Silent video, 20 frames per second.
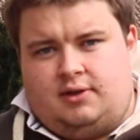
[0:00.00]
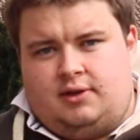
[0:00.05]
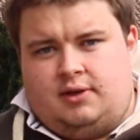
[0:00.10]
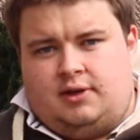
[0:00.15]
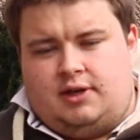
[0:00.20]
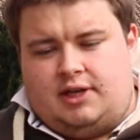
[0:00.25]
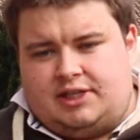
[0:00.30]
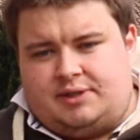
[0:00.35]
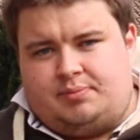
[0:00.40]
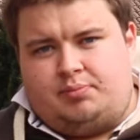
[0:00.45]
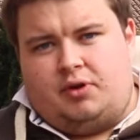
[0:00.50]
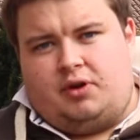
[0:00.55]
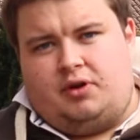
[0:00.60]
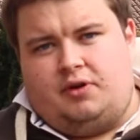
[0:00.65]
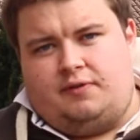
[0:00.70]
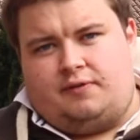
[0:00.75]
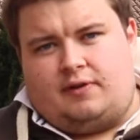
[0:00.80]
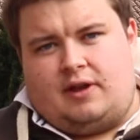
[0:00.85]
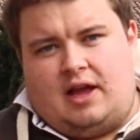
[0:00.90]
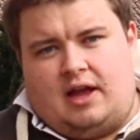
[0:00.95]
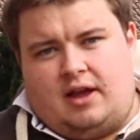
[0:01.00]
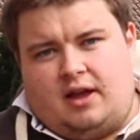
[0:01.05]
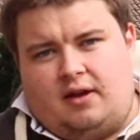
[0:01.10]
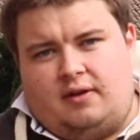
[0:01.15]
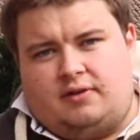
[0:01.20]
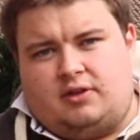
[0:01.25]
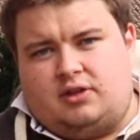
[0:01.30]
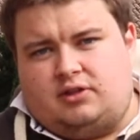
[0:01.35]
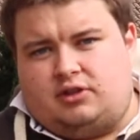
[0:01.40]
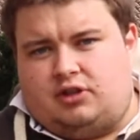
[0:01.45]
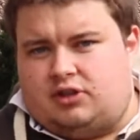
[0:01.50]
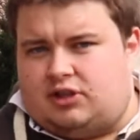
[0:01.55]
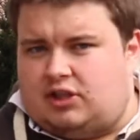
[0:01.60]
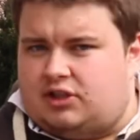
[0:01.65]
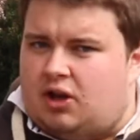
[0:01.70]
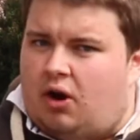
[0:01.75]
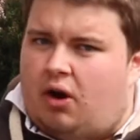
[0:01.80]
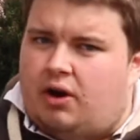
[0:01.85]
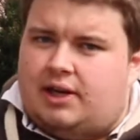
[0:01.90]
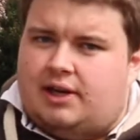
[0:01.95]
is moved just a
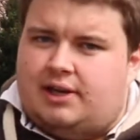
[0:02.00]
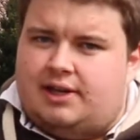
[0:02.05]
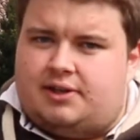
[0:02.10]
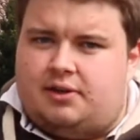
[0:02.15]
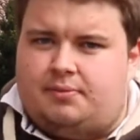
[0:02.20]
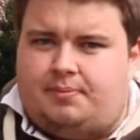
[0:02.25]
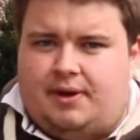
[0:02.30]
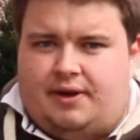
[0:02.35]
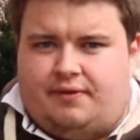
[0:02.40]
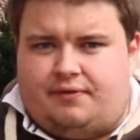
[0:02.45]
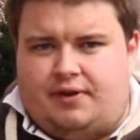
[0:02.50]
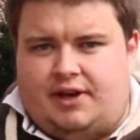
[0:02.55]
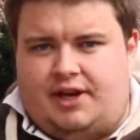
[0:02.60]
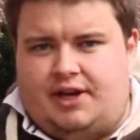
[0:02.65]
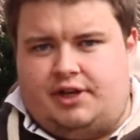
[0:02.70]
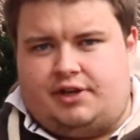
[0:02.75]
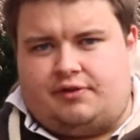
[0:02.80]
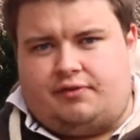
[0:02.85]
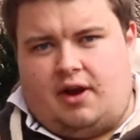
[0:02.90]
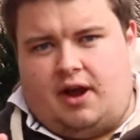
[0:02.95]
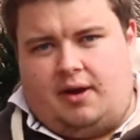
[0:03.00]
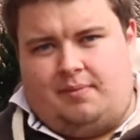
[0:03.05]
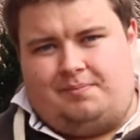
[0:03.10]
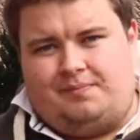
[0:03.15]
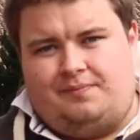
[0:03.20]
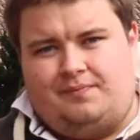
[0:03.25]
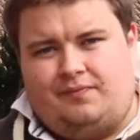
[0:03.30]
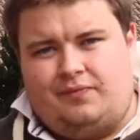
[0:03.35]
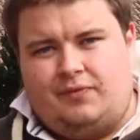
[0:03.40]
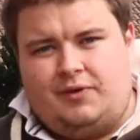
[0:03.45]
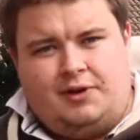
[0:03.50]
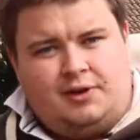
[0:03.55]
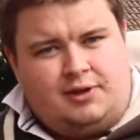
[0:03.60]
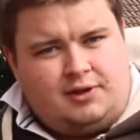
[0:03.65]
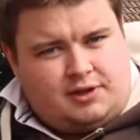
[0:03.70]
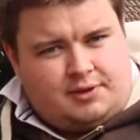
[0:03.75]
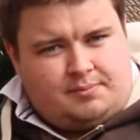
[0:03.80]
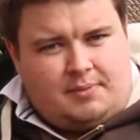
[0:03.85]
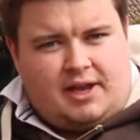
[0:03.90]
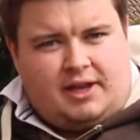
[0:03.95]
tiny little bit for each frame
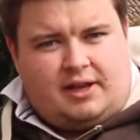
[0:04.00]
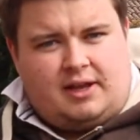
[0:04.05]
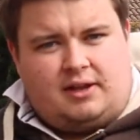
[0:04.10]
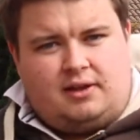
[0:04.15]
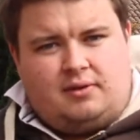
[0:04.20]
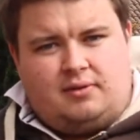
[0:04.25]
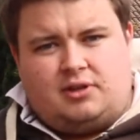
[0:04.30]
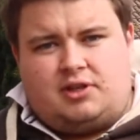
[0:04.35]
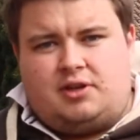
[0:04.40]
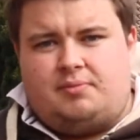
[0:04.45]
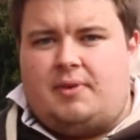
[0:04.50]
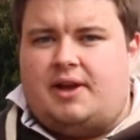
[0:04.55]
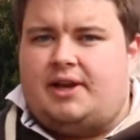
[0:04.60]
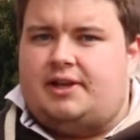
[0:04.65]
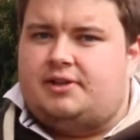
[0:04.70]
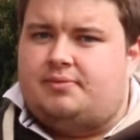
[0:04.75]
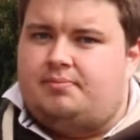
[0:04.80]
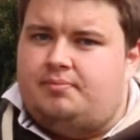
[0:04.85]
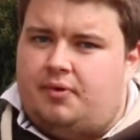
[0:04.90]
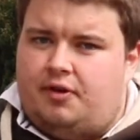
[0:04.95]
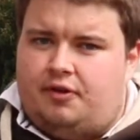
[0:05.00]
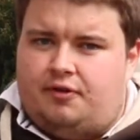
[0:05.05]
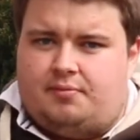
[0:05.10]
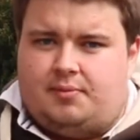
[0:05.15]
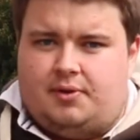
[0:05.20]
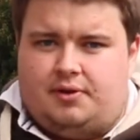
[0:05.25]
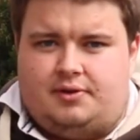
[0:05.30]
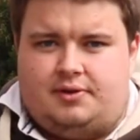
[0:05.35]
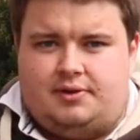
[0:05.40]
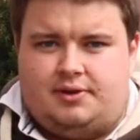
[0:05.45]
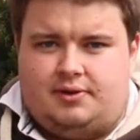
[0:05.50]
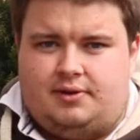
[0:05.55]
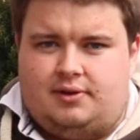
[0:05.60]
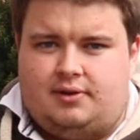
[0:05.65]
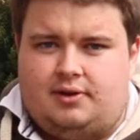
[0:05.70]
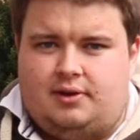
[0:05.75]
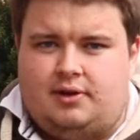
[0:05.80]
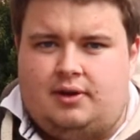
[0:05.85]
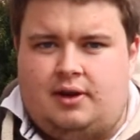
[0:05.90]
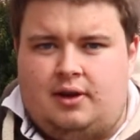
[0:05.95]
to make some movement.
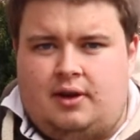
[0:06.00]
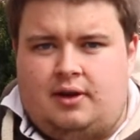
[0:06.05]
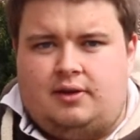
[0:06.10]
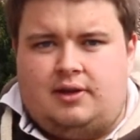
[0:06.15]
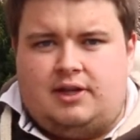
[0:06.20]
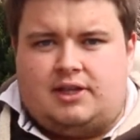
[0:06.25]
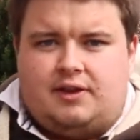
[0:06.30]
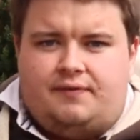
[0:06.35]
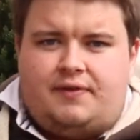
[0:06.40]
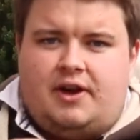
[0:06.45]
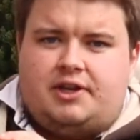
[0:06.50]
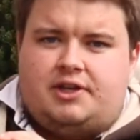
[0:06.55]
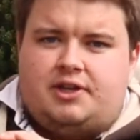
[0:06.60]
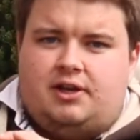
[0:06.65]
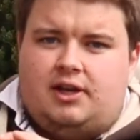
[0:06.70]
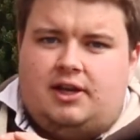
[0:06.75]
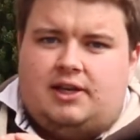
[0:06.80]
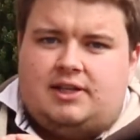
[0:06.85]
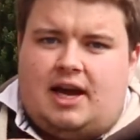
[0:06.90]
This eventually is